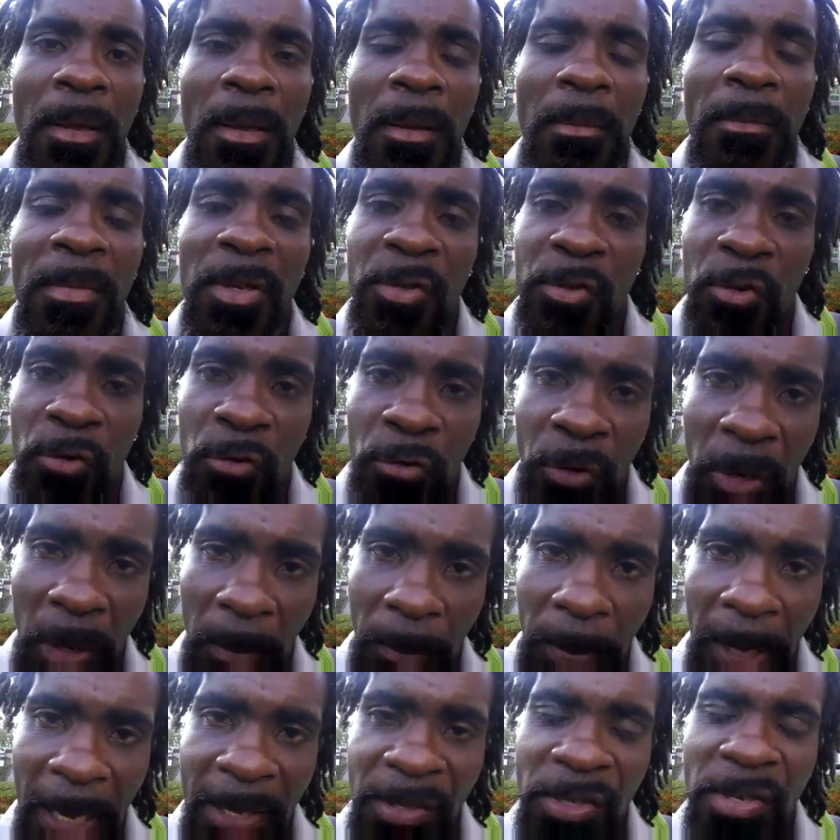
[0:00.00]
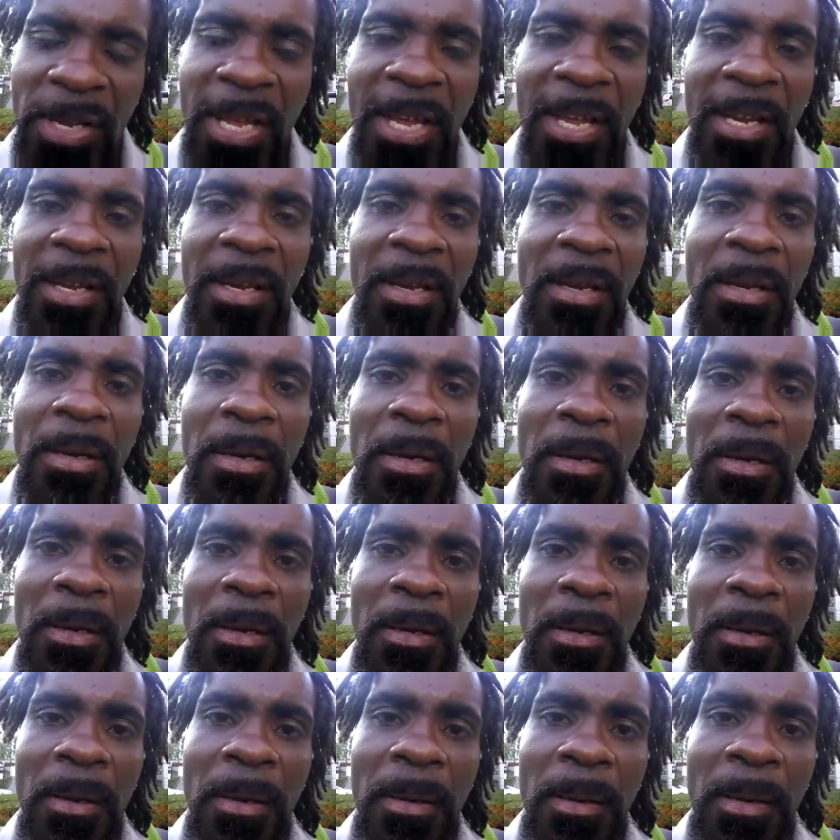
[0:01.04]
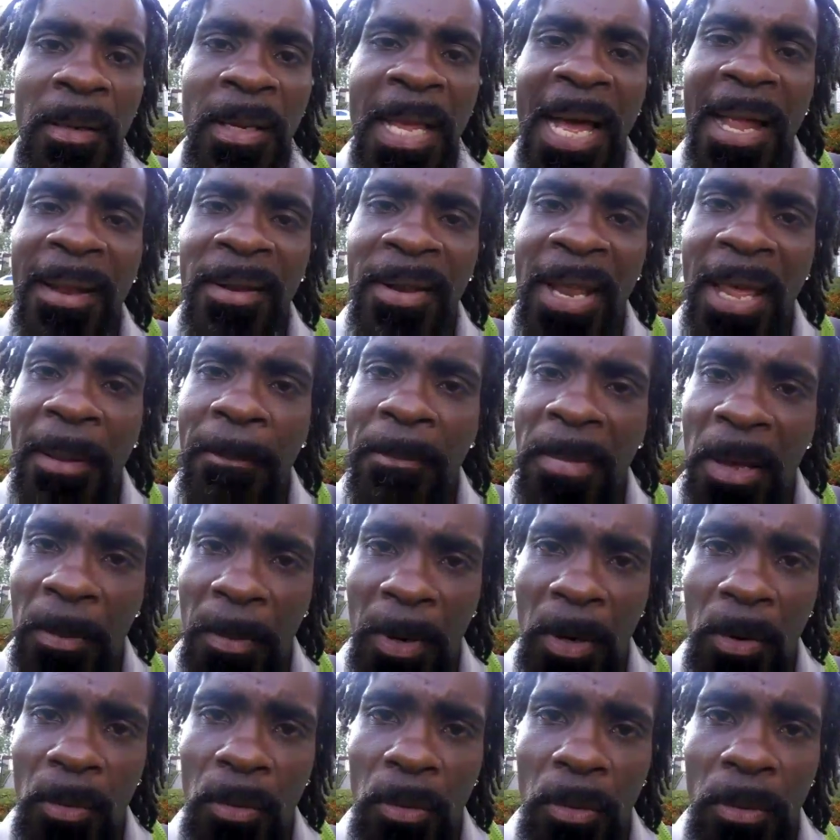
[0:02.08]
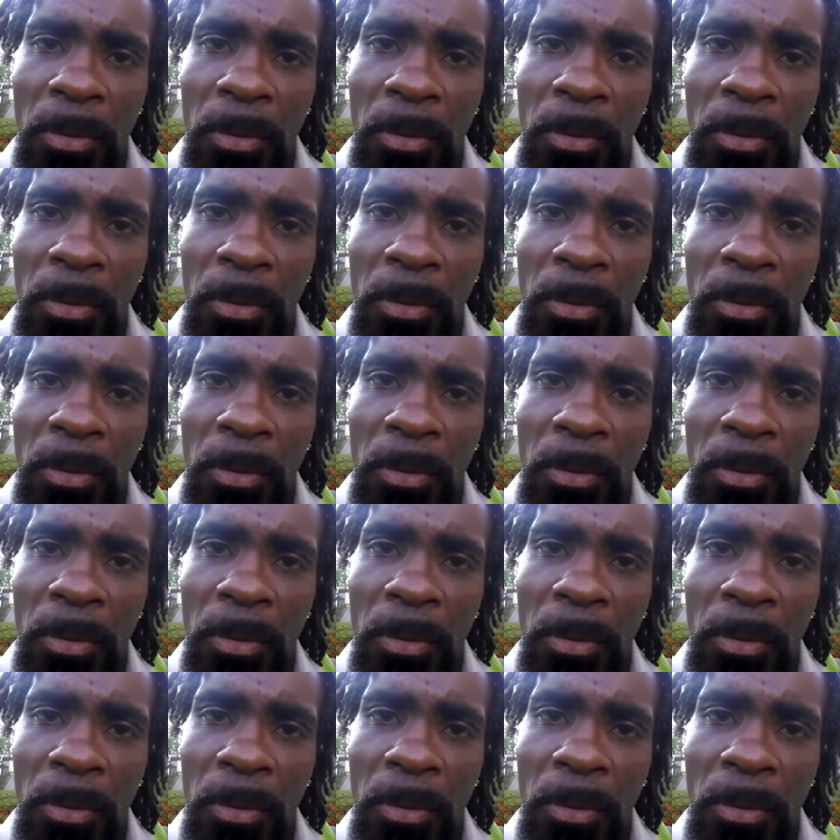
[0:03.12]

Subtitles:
Mr. Trump has not gotten that memo.